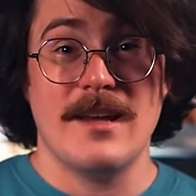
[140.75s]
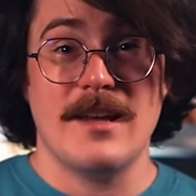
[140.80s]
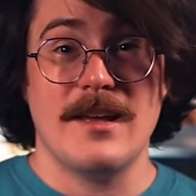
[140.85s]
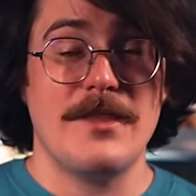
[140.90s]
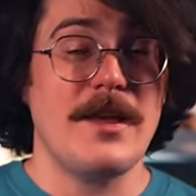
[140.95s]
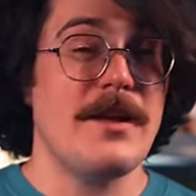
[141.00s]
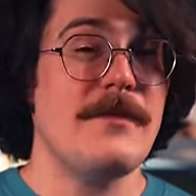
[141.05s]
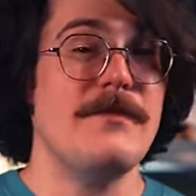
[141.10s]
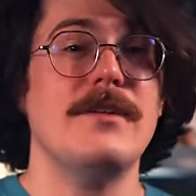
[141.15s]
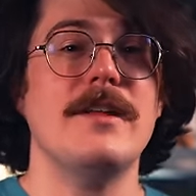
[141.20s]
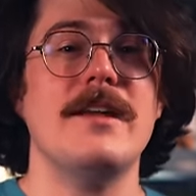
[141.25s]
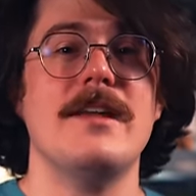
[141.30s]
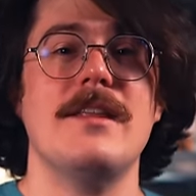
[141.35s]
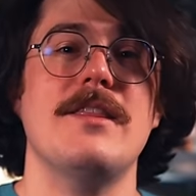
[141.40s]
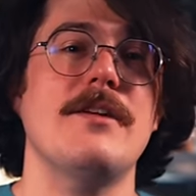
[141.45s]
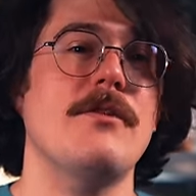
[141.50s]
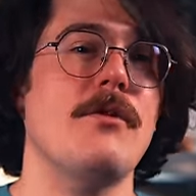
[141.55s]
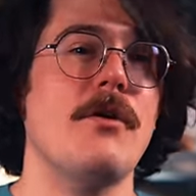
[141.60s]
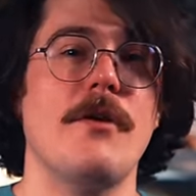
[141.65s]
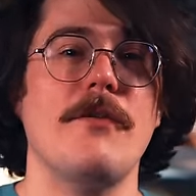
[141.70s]
Thankfully,
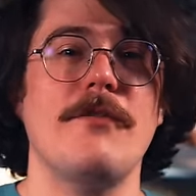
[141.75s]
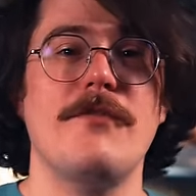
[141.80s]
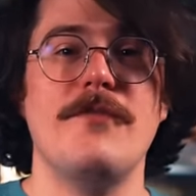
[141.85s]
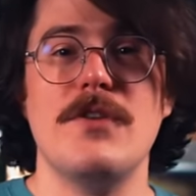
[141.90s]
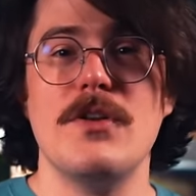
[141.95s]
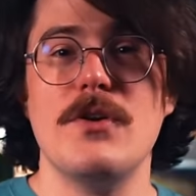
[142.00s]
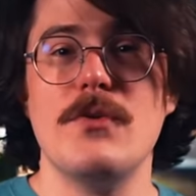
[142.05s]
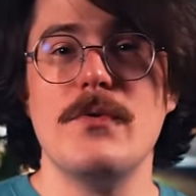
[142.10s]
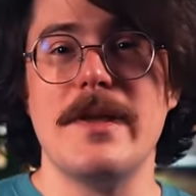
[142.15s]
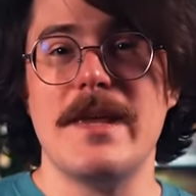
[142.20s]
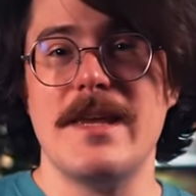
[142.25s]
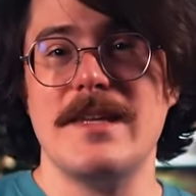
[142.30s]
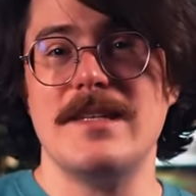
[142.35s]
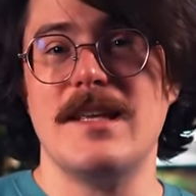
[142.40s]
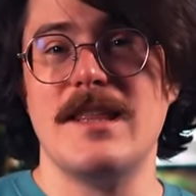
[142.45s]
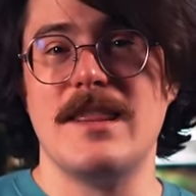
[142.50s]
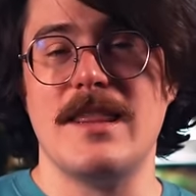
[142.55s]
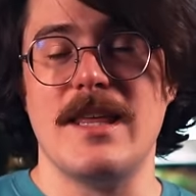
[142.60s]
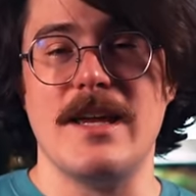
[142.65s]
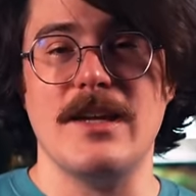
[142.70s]
there are a few
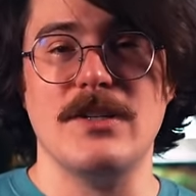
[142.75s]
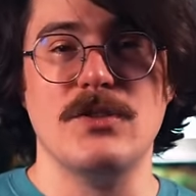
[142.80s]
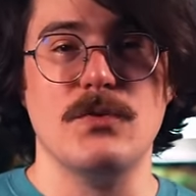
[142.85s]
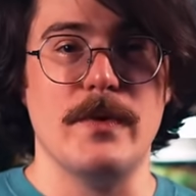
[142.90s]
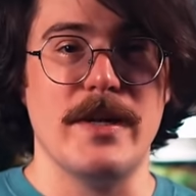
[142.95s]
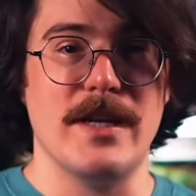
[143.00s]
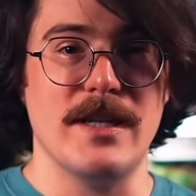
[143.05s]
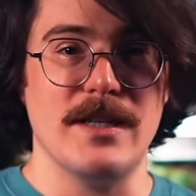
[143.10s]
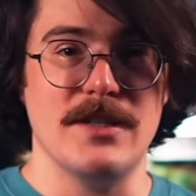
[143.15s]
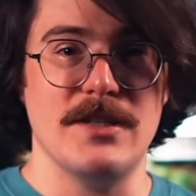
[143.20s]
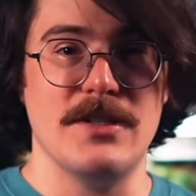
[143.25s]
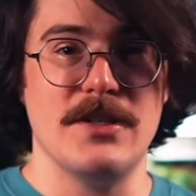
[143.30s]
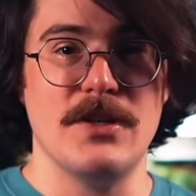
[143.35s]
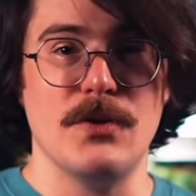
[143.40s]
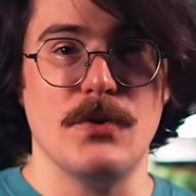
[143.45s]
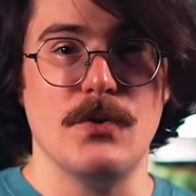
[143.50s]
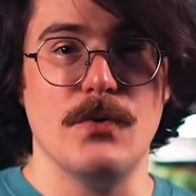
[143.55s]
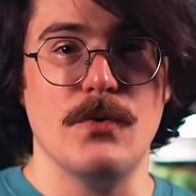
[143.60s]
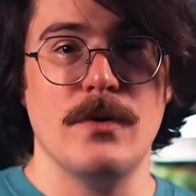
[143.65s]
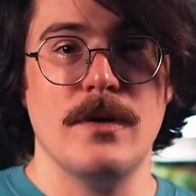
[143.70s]
easy things we can
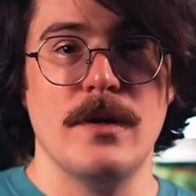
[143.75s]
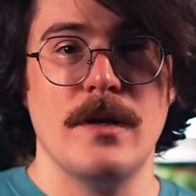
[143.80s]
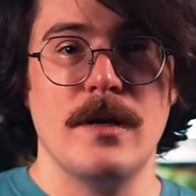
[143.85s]
do.